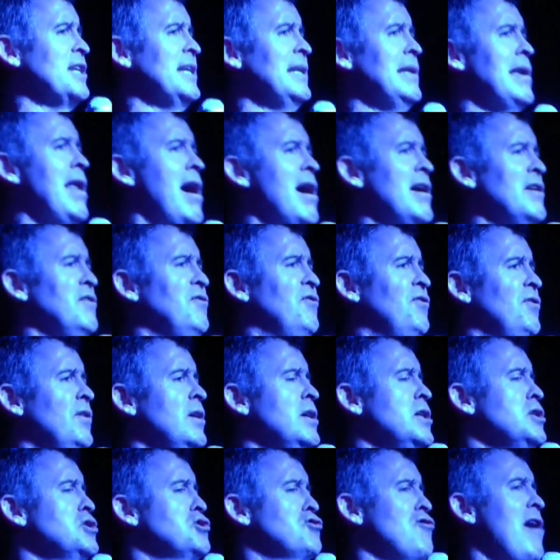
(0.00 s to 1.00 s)
in life,
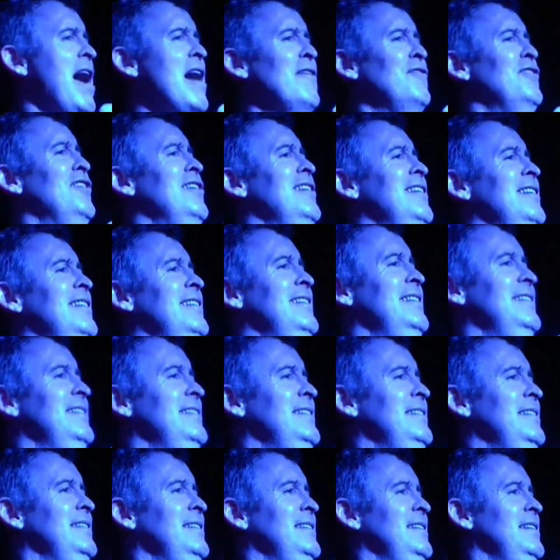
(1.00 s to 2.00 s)
travel
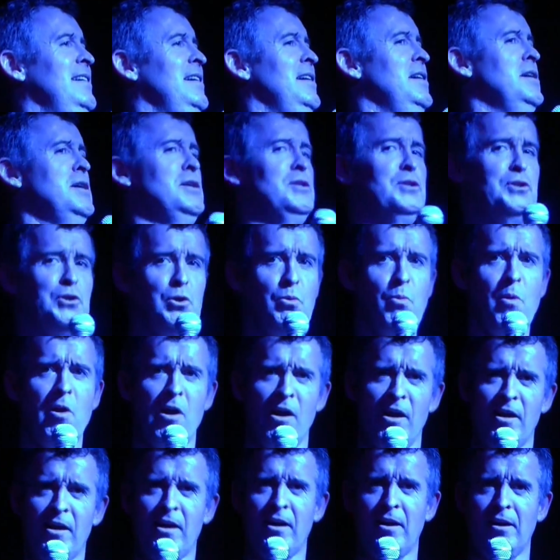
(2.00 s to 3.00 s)
to
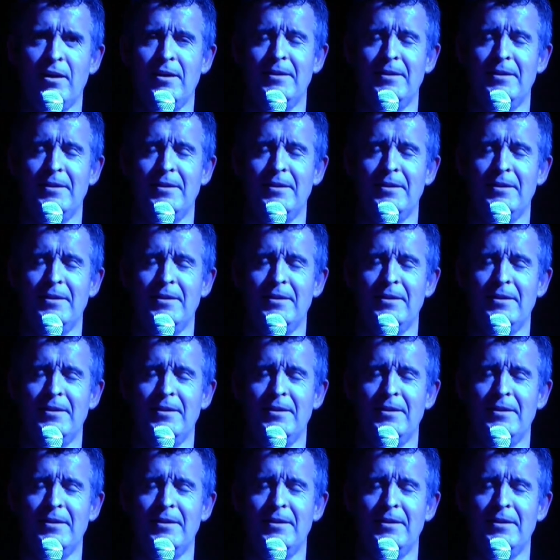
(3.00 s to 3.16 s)
work.